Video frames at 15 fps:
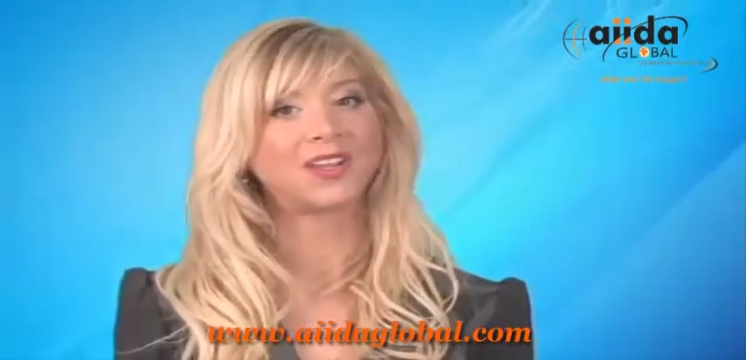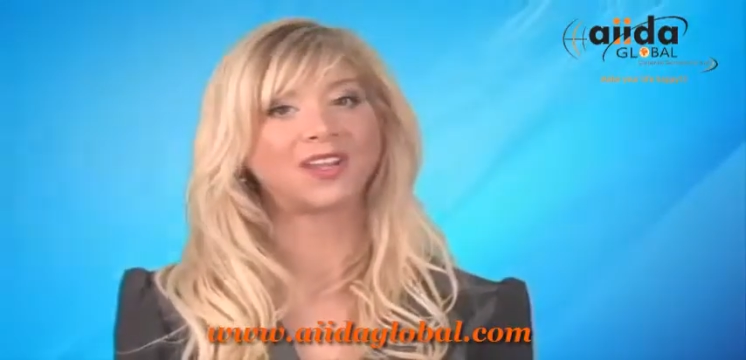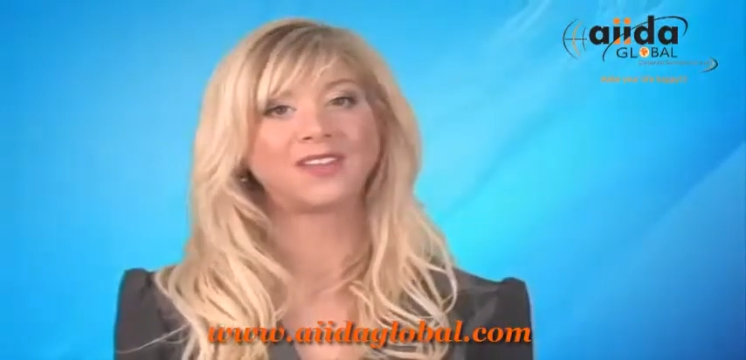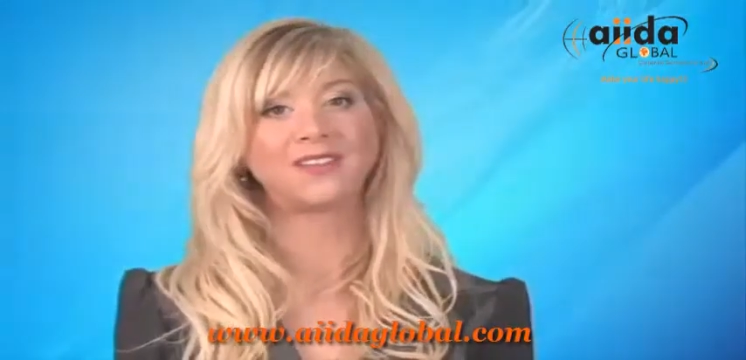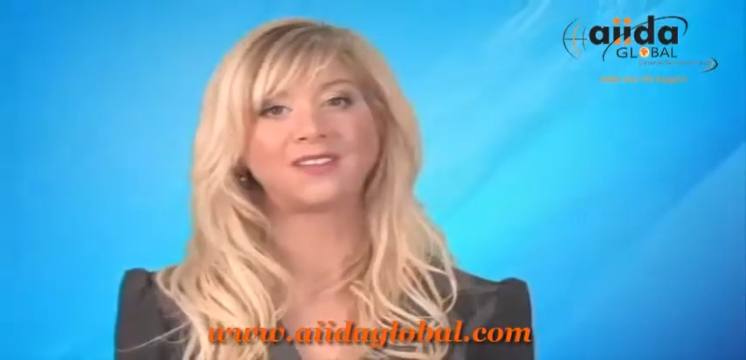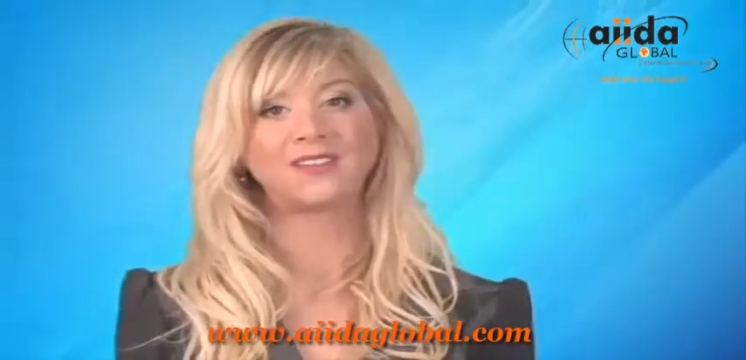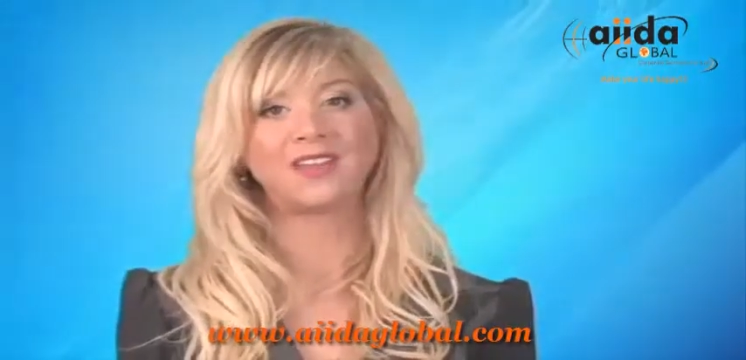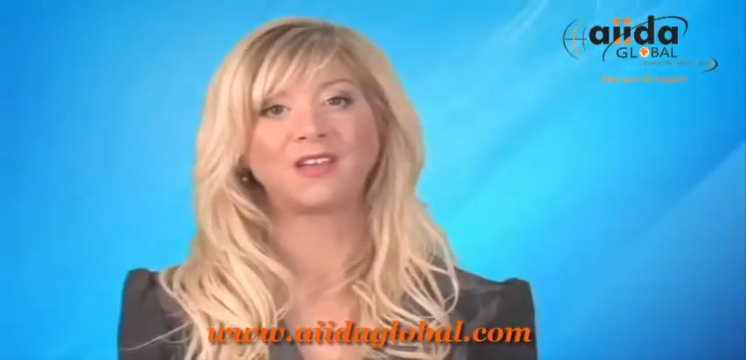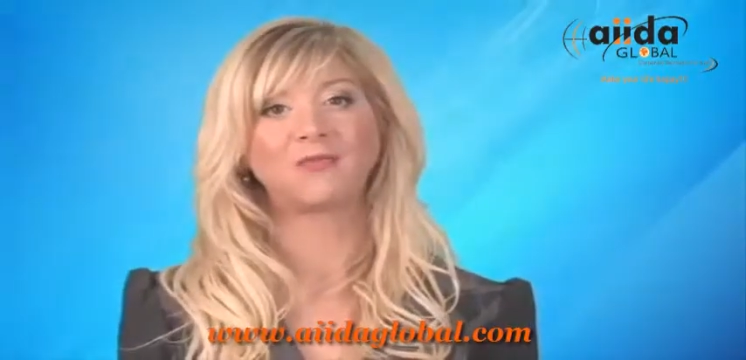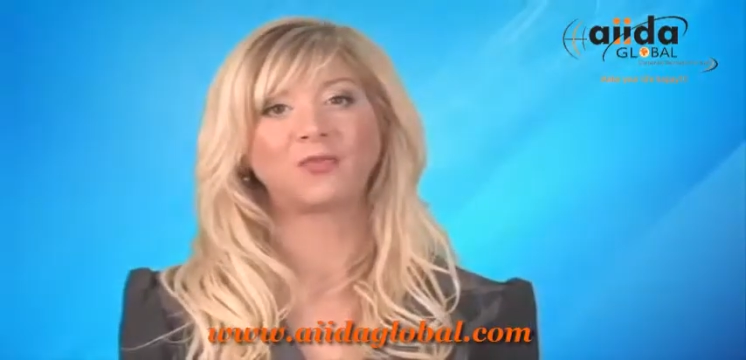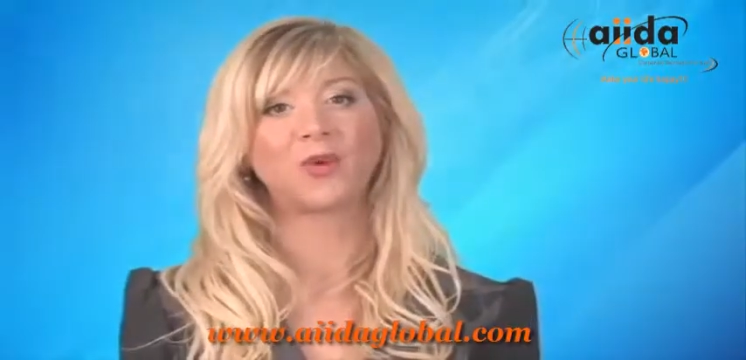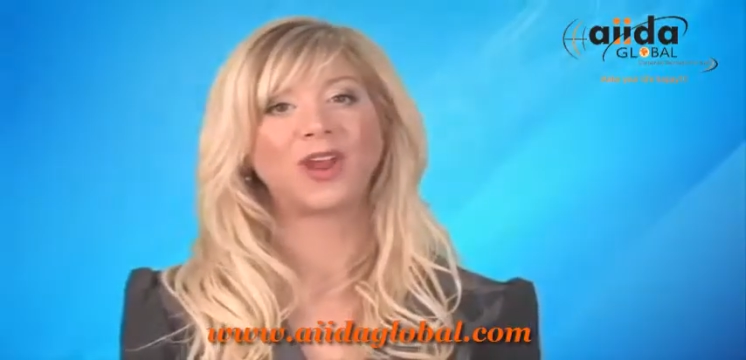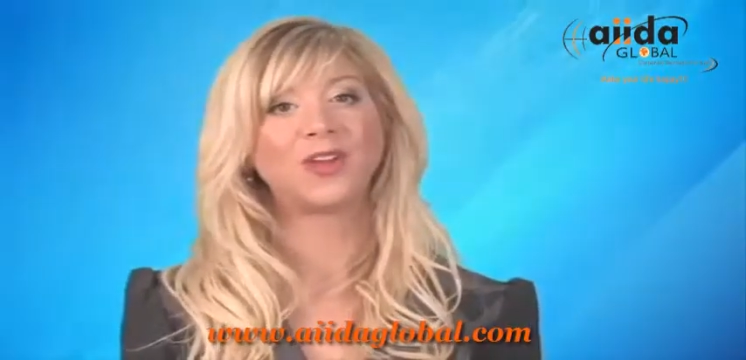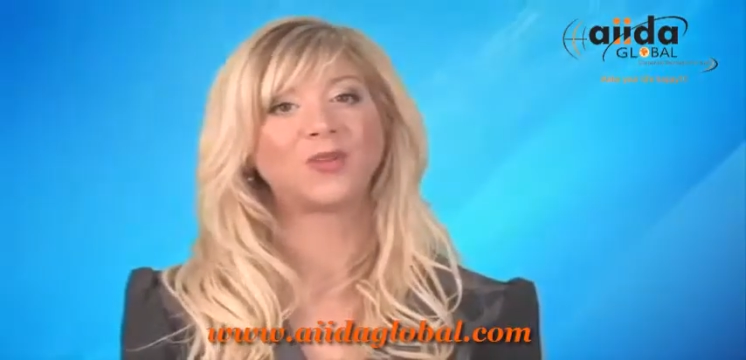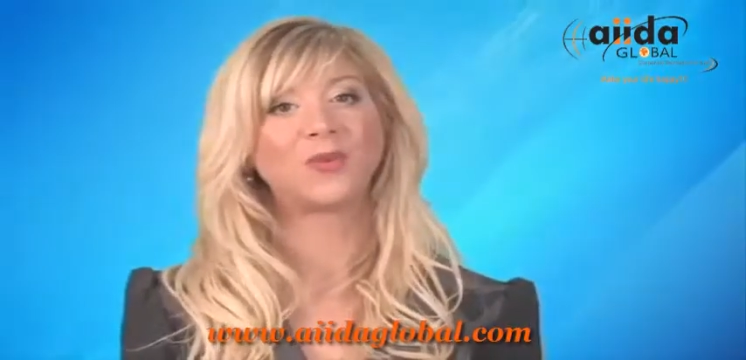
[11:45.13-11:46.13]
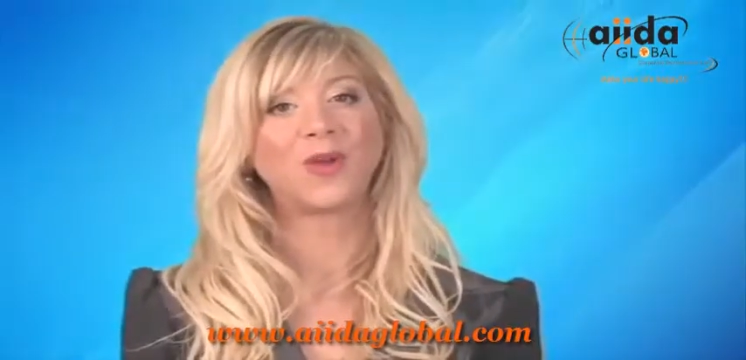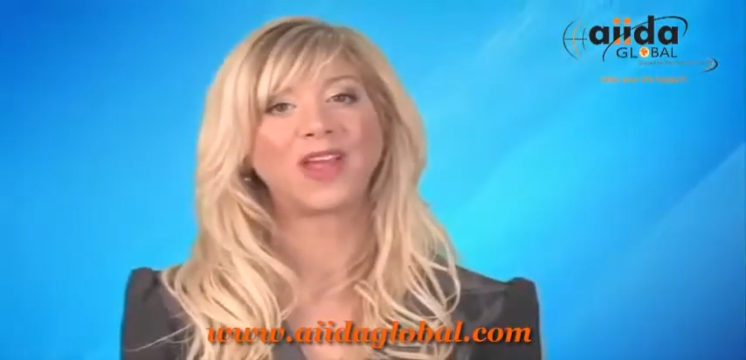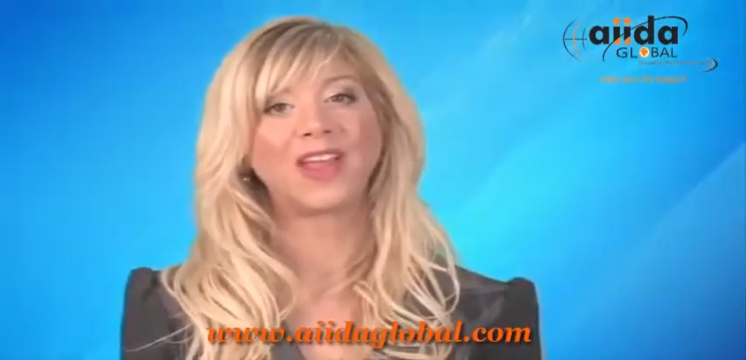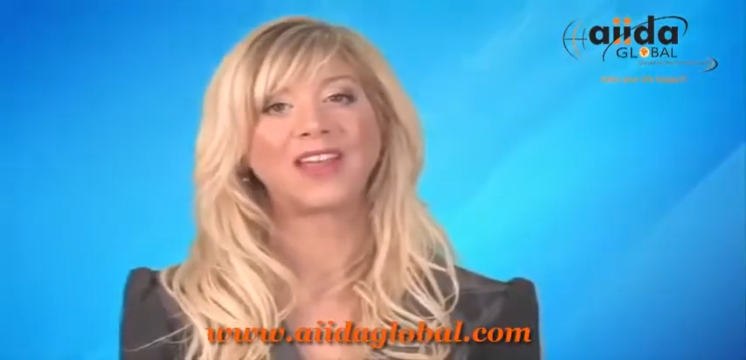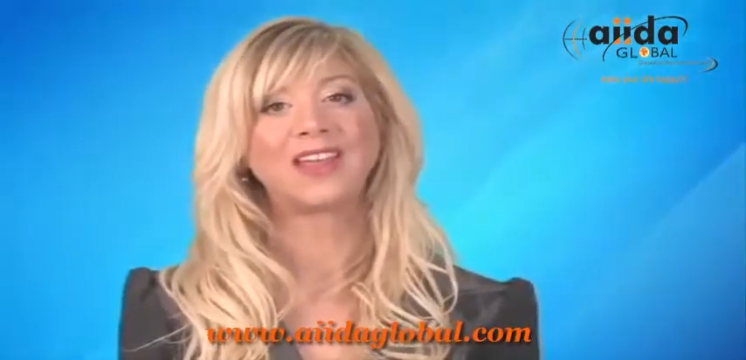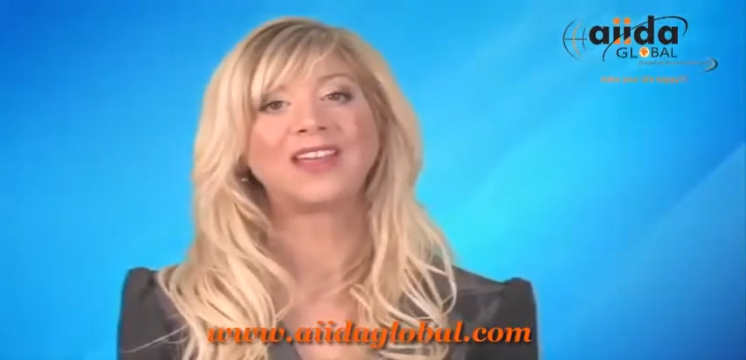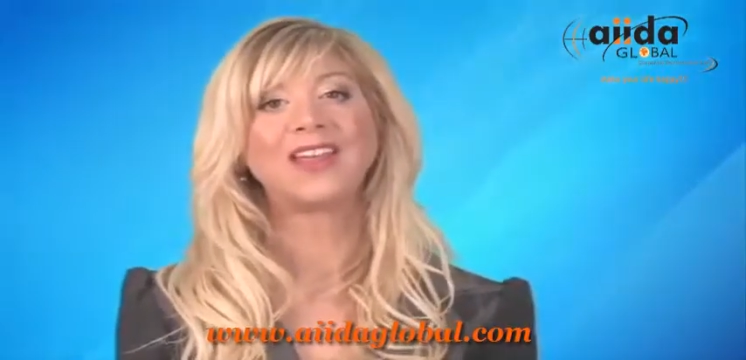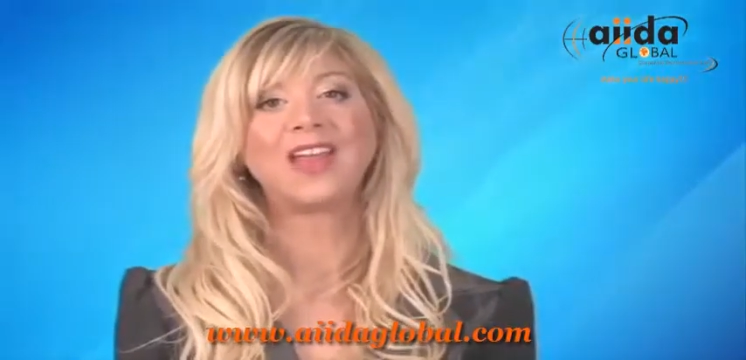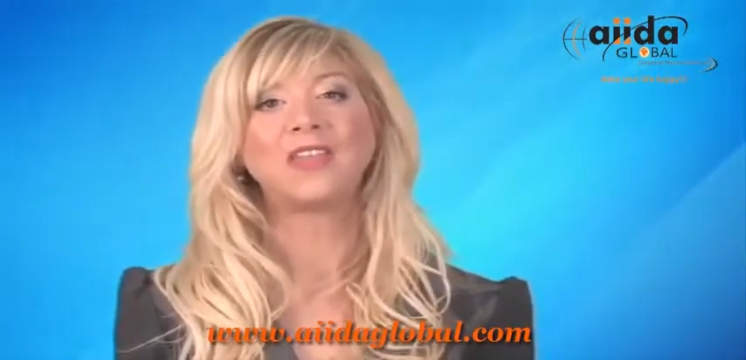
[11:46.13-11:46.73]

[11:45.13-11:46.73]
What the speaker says: get to them right away,